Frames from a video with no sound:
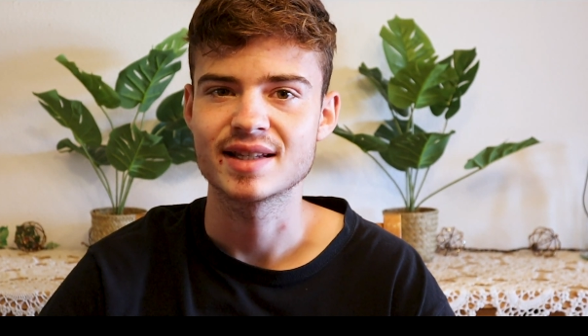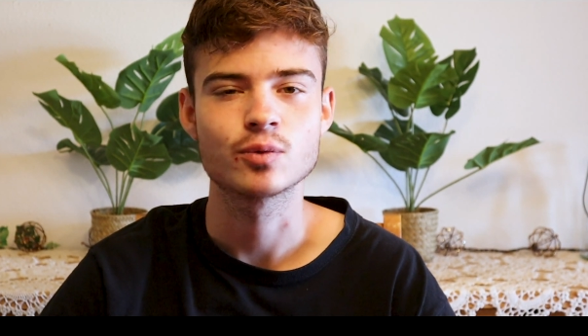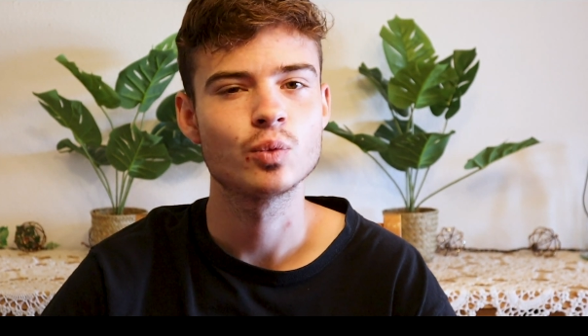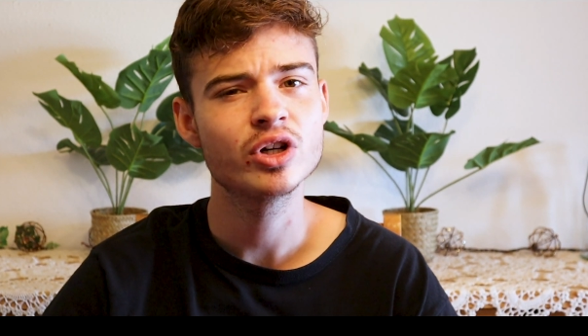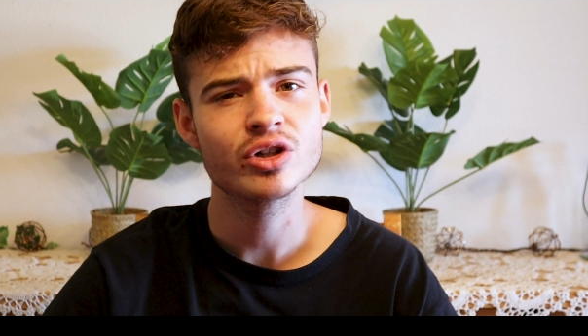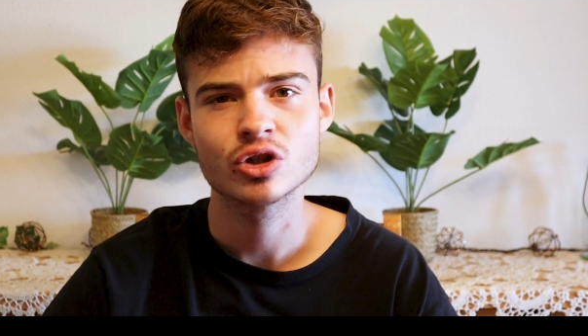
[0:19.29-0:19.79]
this
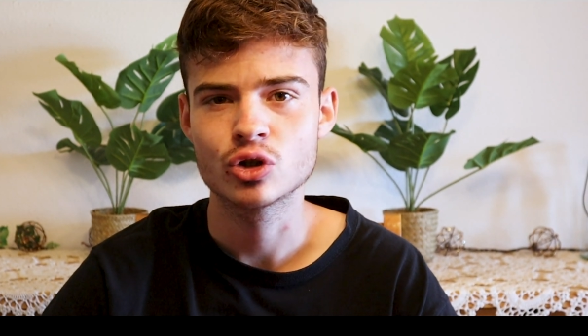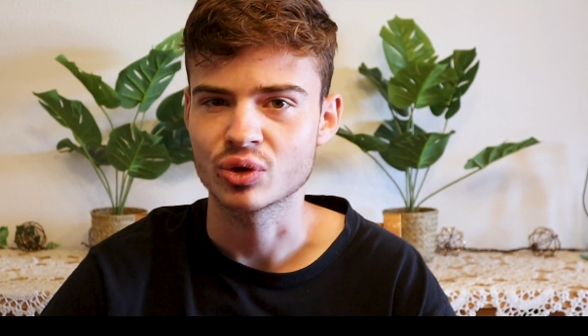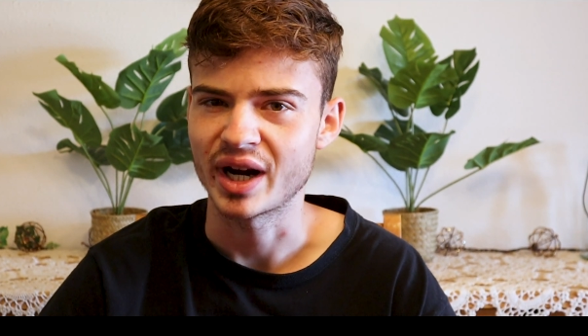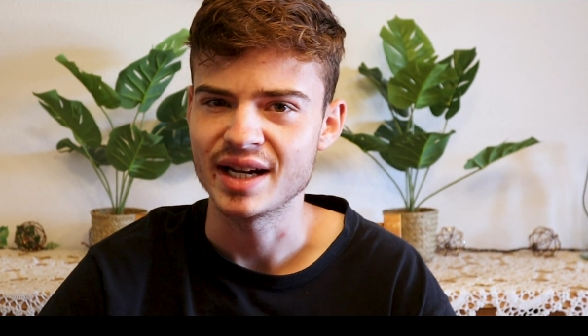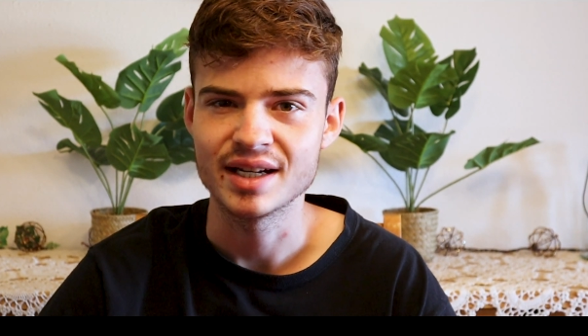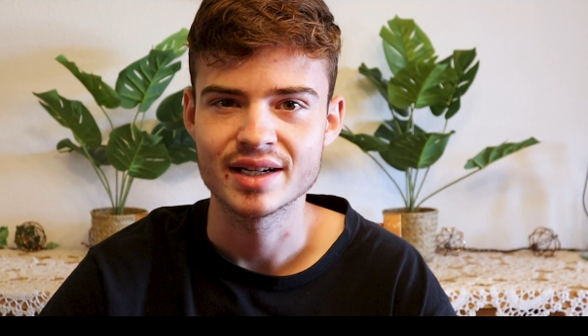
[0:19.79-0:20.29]
weird
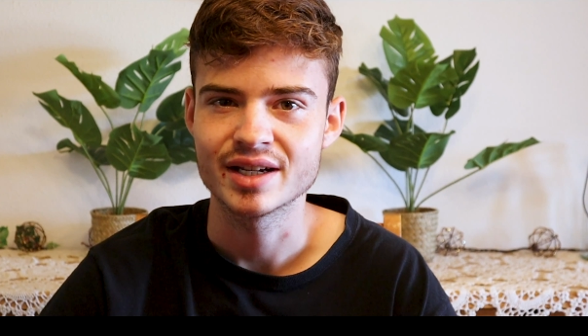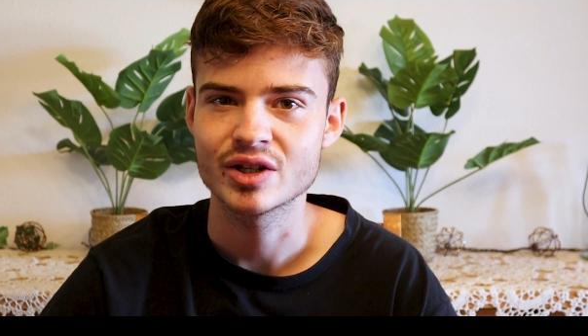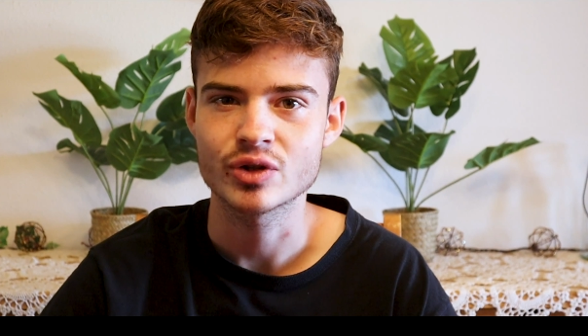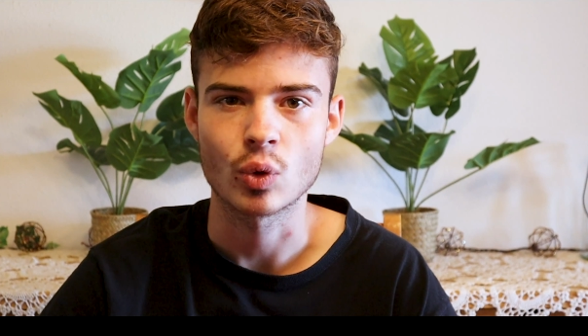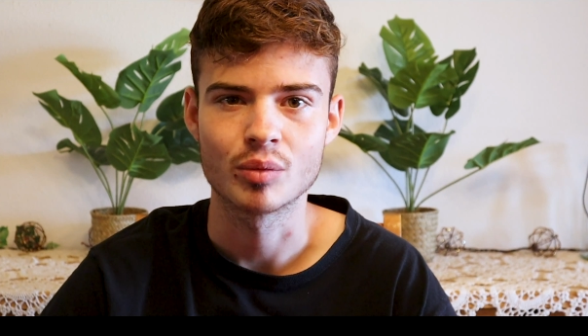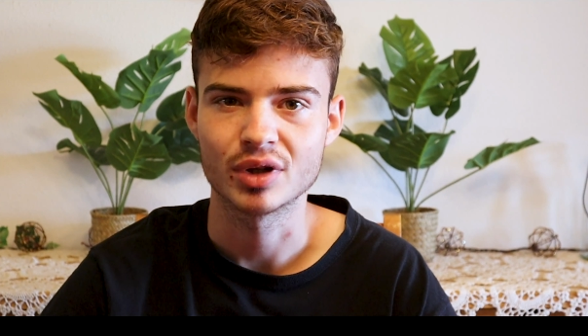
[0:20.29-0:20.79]

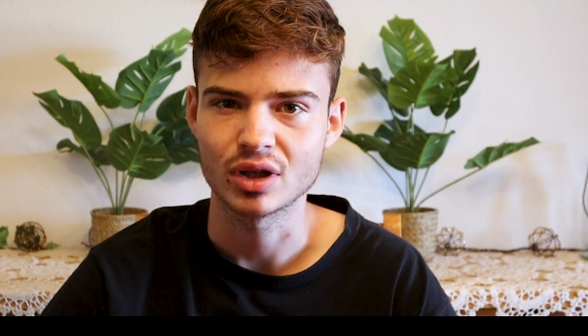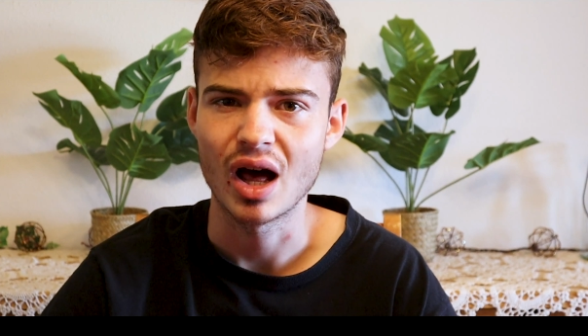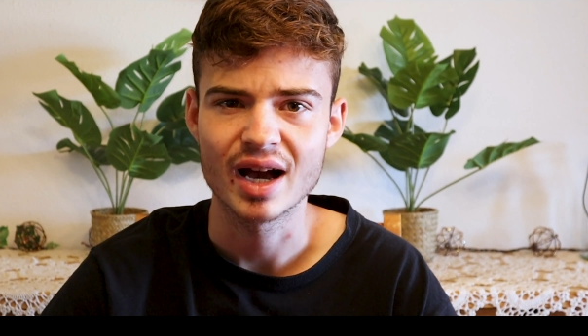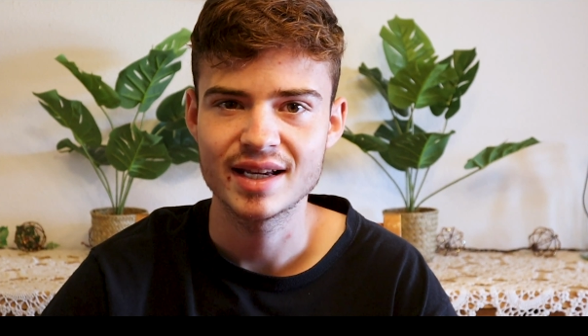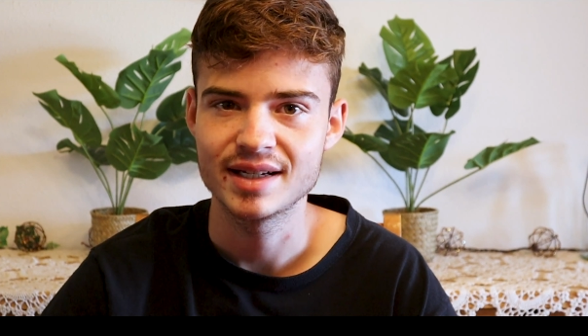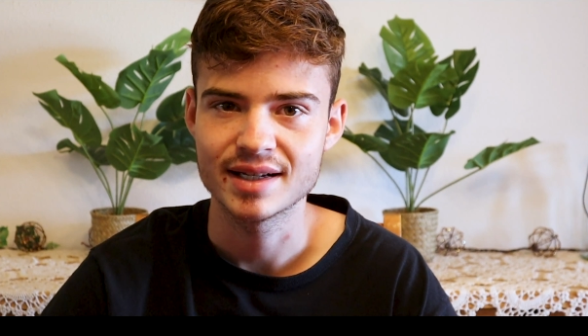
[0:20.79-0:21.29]
graininess or
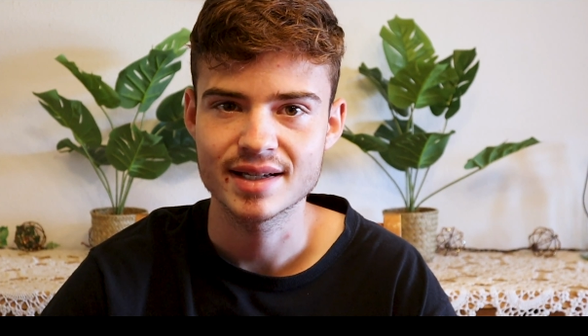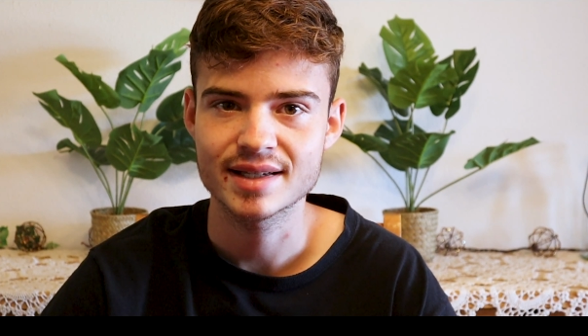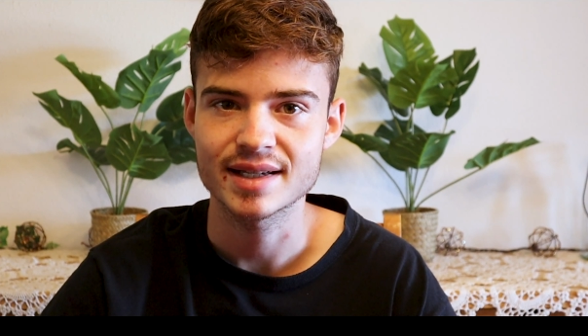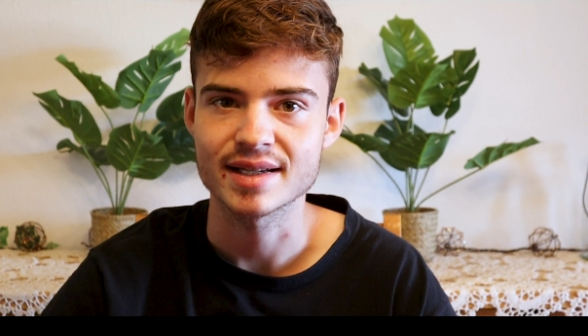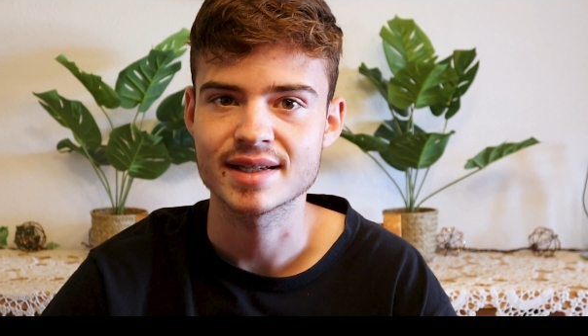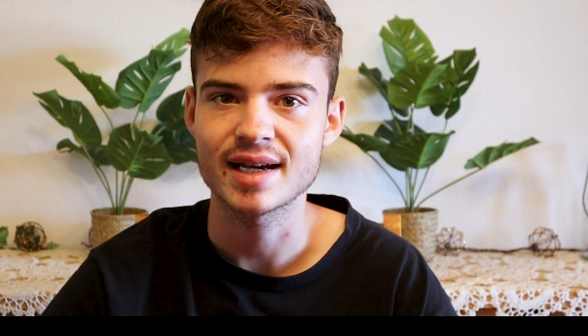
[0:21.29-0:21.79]

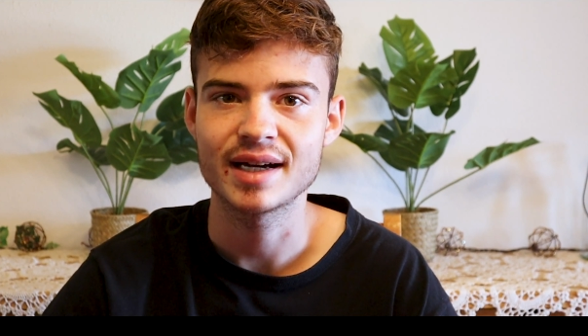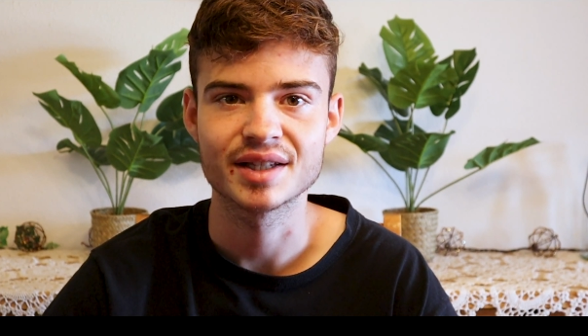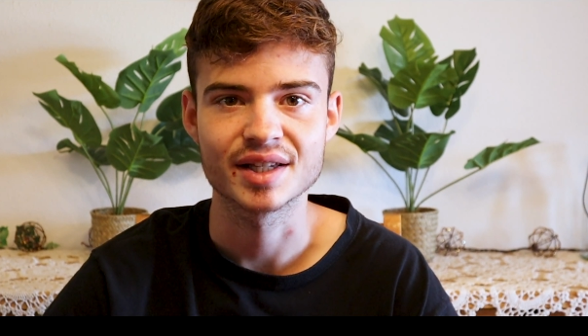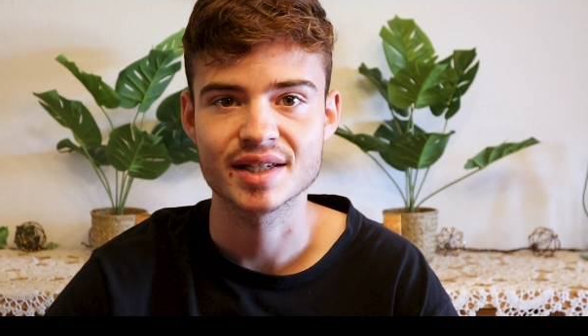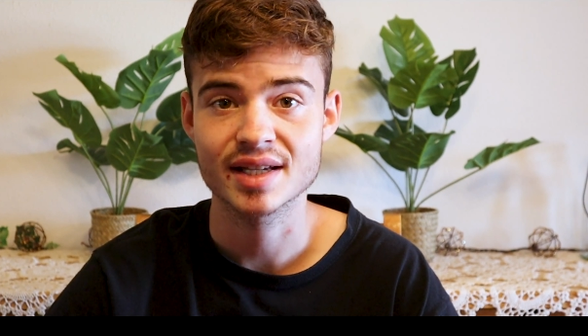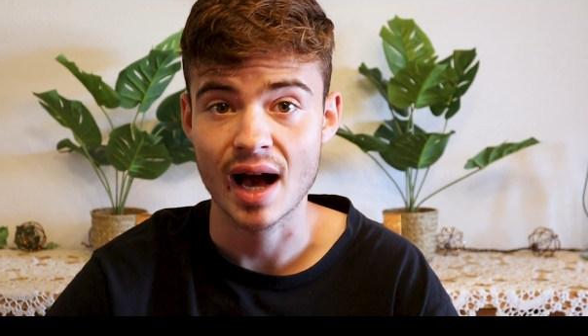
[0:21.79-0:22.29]
blockiness inside
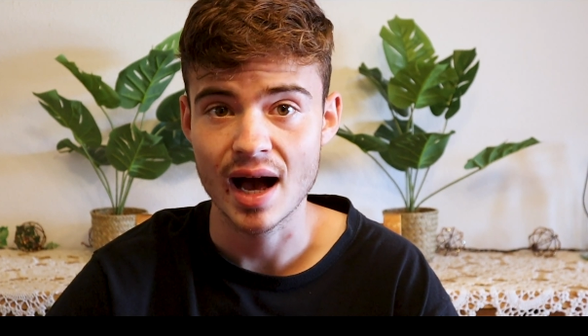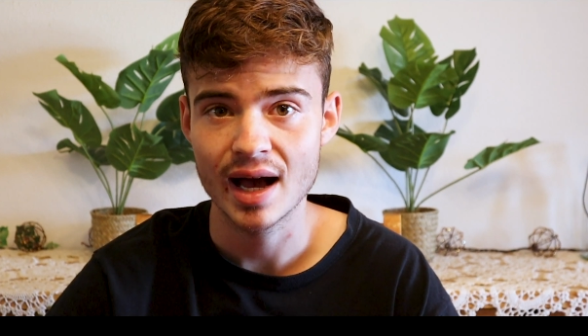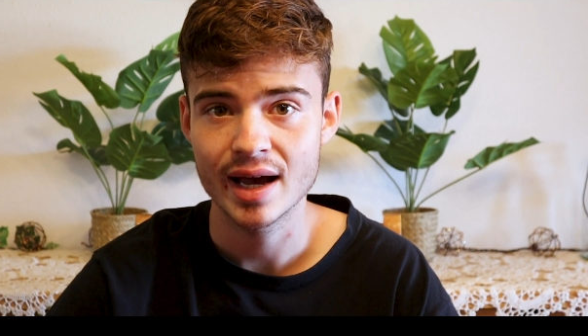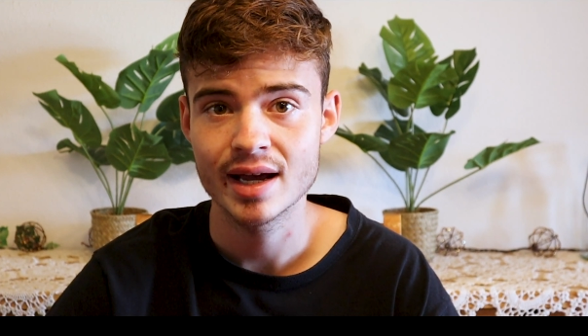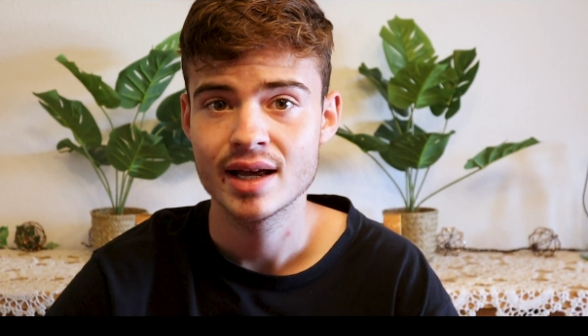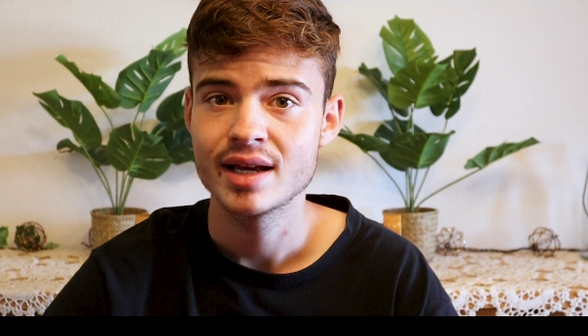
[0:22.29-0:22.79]
the
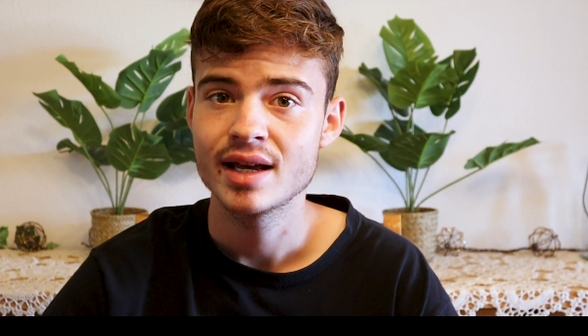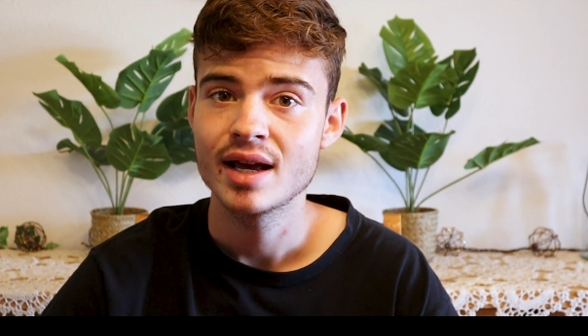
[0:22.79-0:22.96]
sky,